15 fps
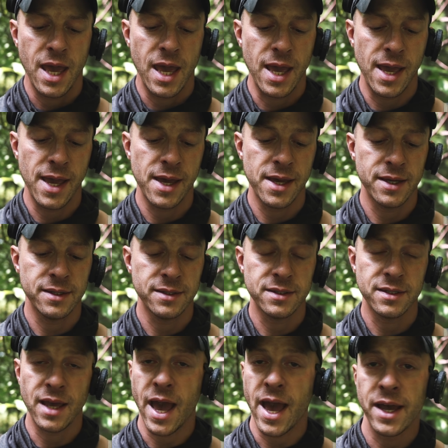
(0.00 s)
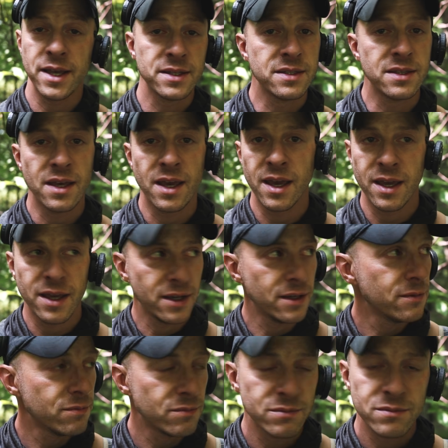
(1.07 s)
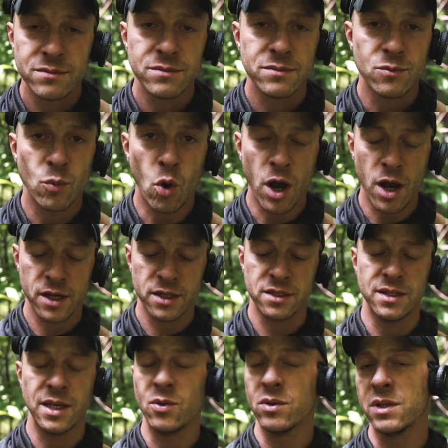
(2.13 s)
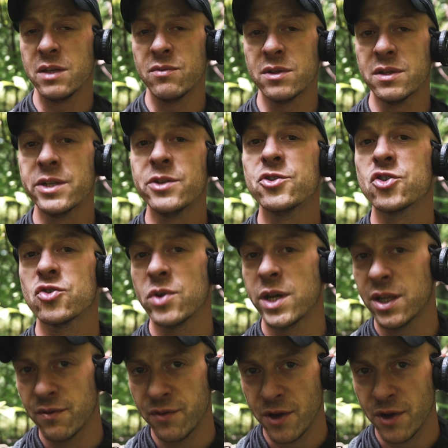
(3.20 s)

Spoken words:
and as they walked they would leave a little trail of